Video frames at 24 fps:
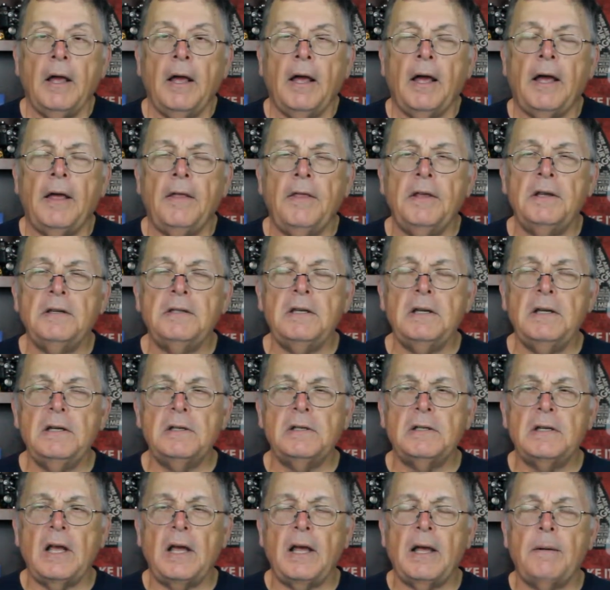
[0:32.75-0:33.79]
This
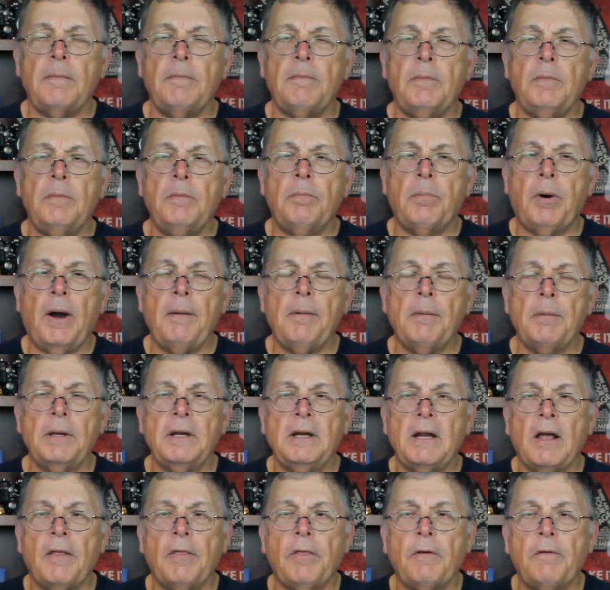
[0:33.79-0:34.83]
is probably not